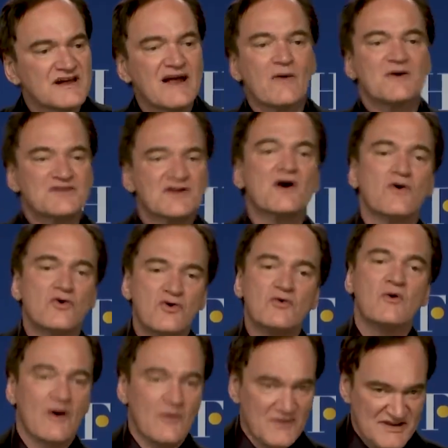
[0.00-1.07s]
then I would know
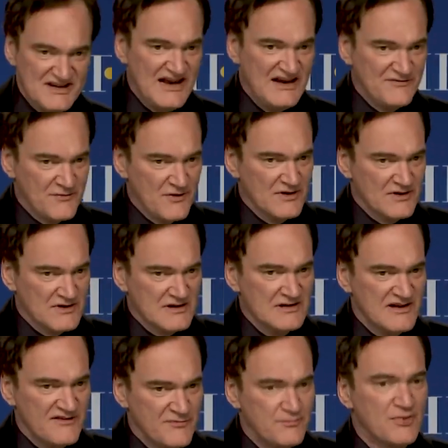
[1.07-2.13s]
who I would need for
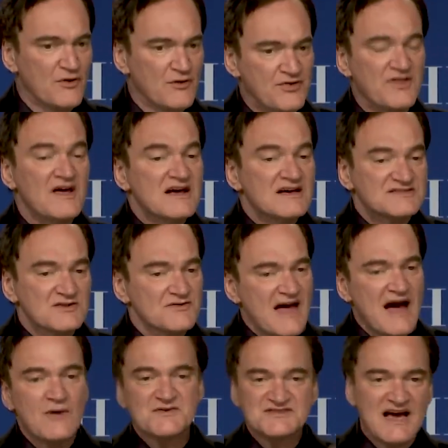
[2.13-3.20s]
Cliff Booth. So
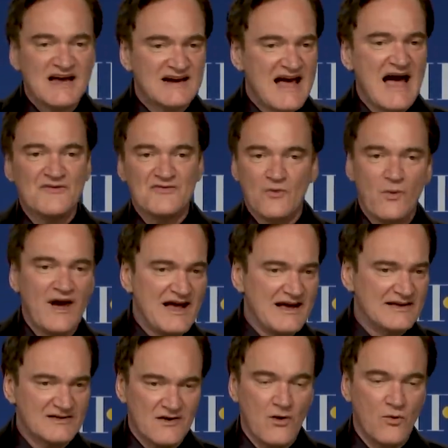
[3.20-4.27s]
that was kind of how the
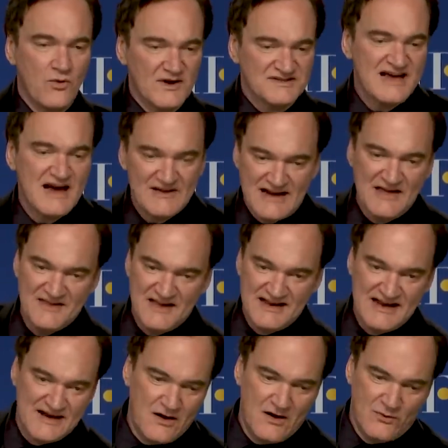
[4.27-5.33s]
way it all worked out. And
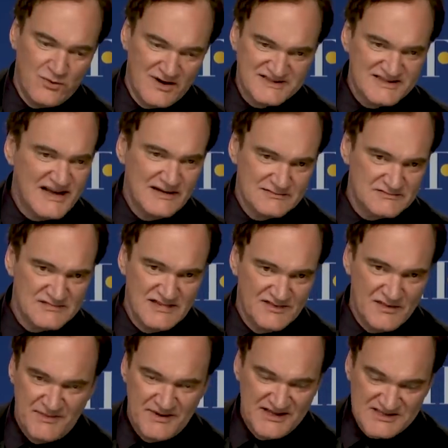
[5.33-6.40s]
then it all worked out
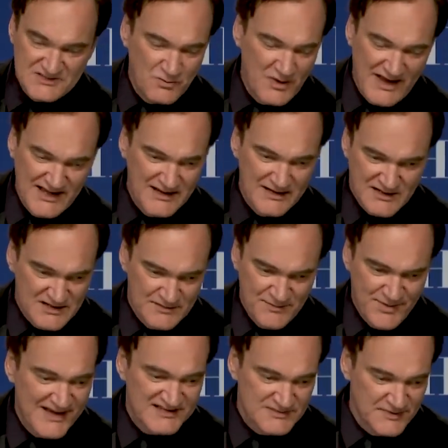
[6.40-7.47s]
in the best way it could
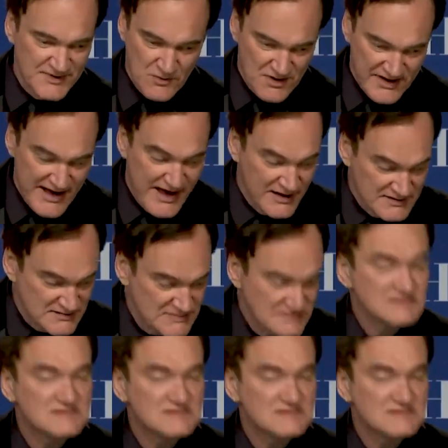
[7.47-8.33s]
possibly work out.